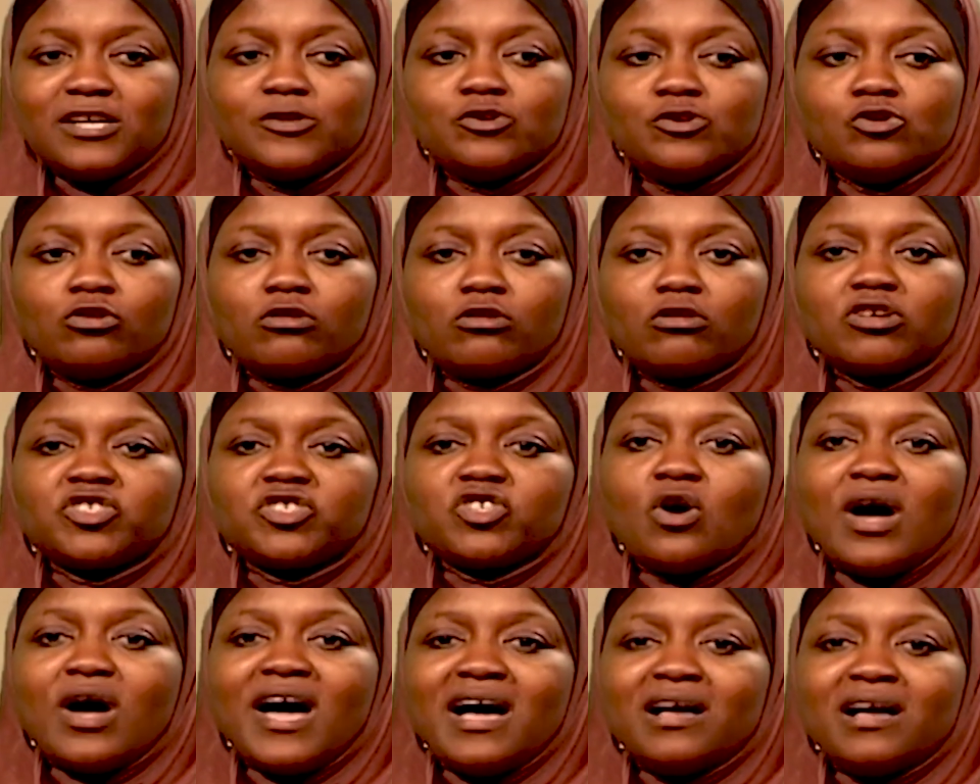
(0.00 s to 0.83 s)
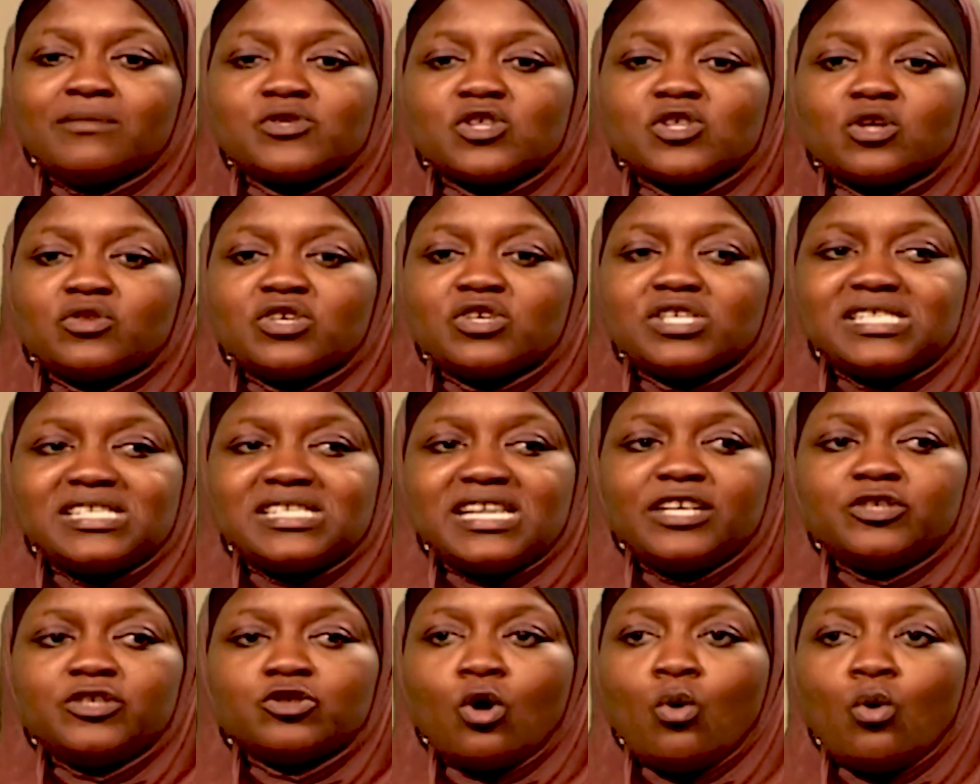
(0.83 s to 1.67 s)
Don't cross your arms on the
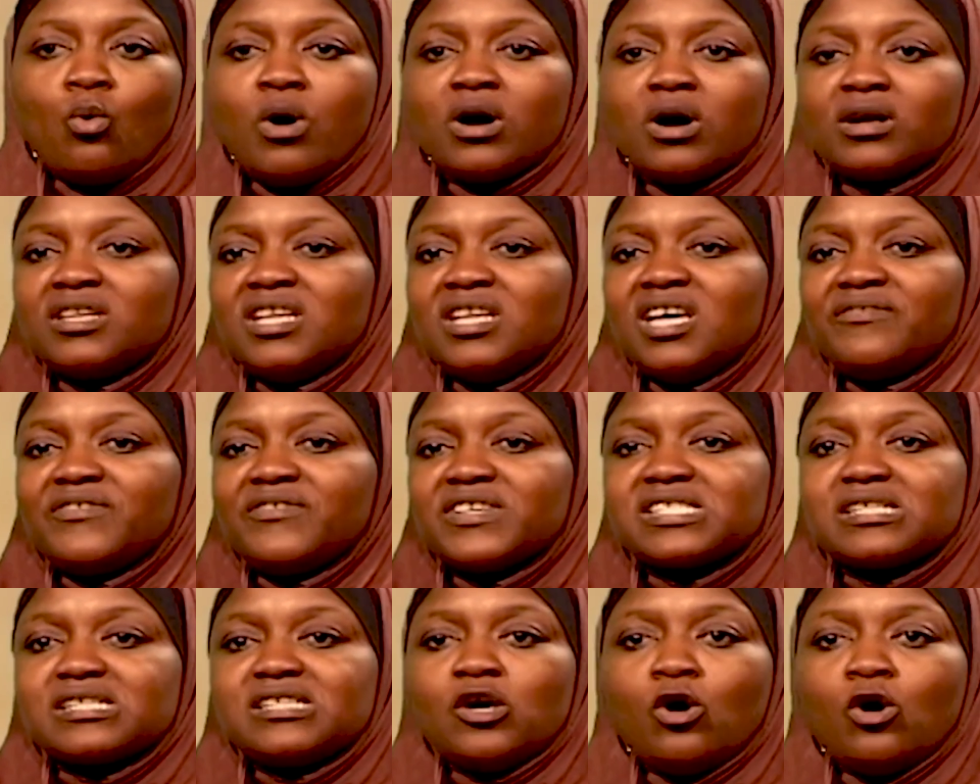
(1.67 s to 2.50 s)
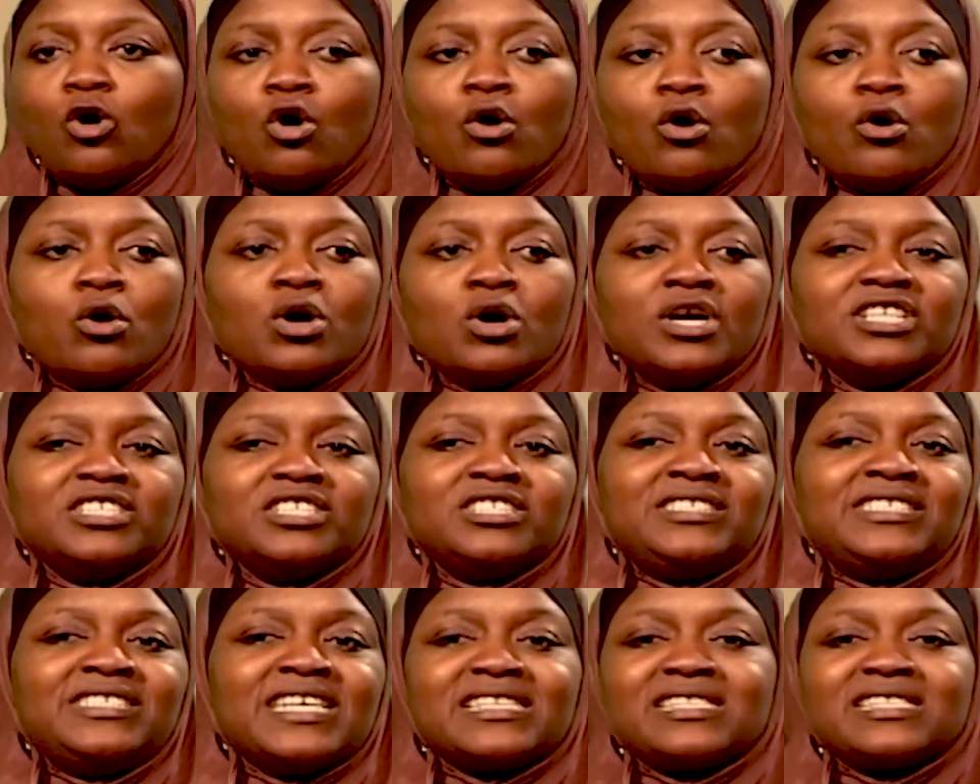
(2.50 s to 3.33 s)
stage or walk nervously or
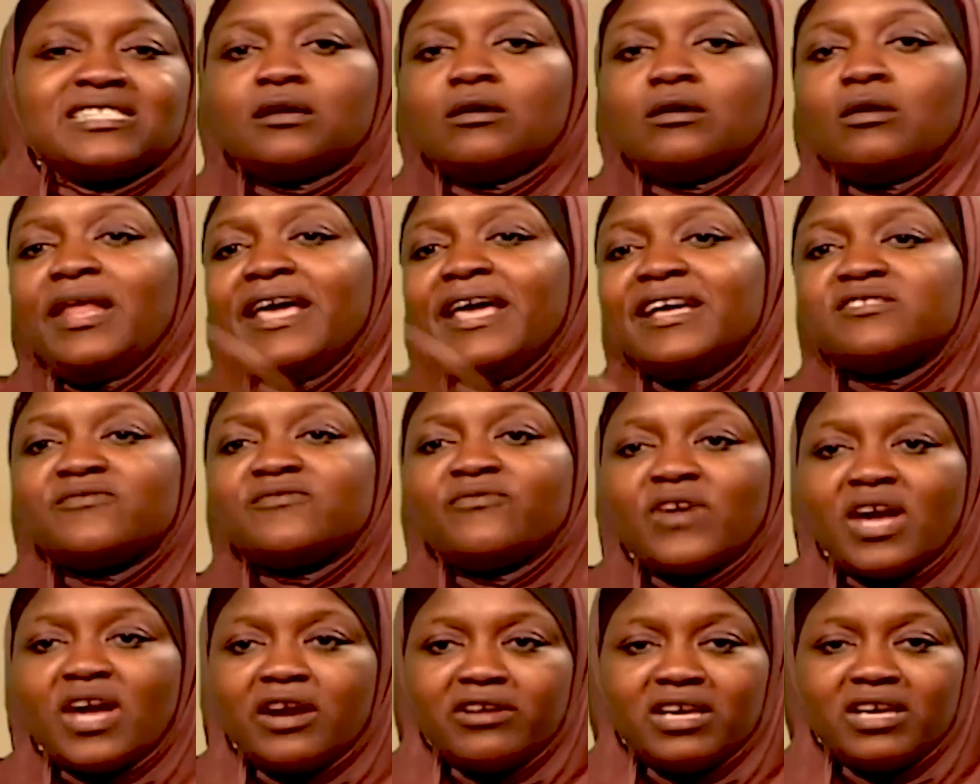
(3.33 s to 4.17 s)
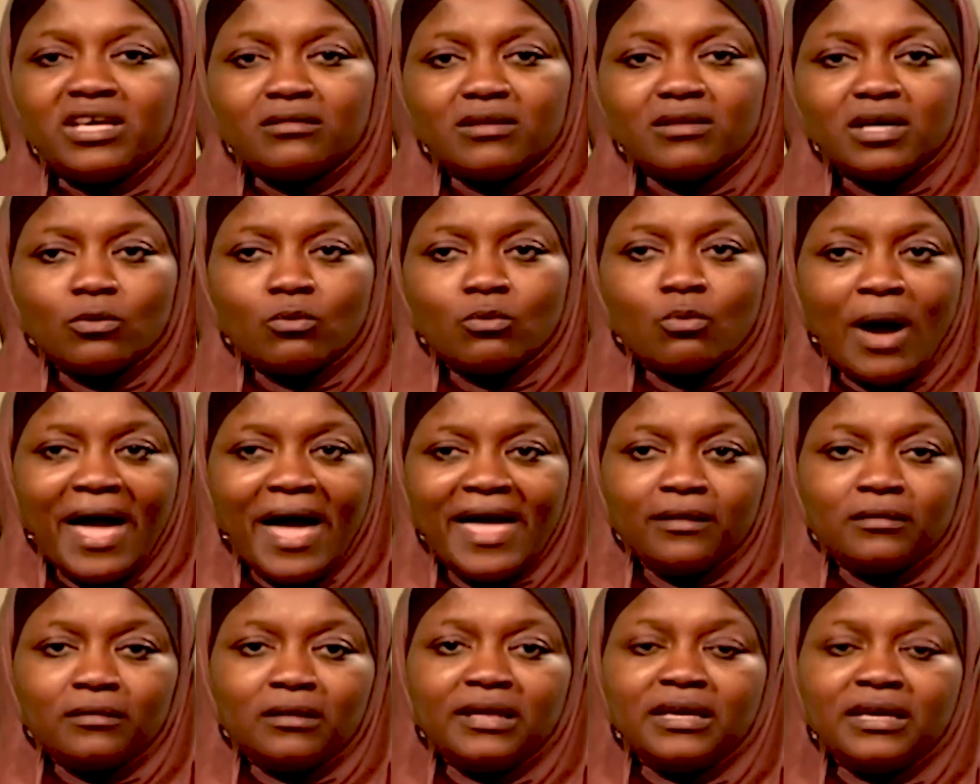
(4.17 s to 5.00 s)
gesticulate very
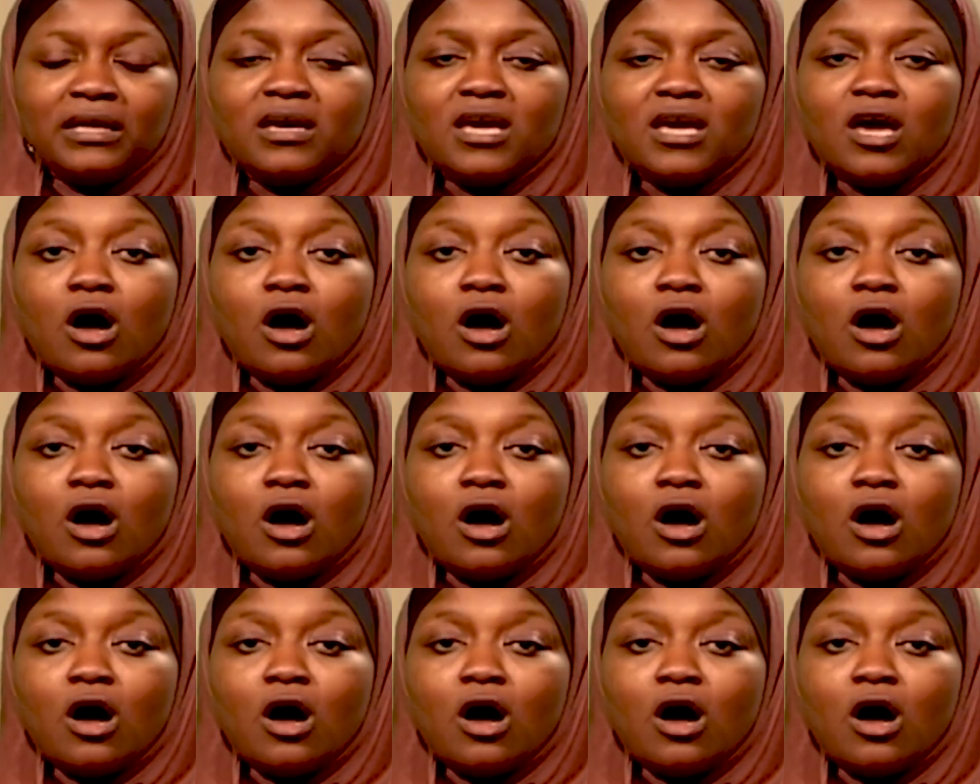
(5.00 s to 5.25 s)
wildly.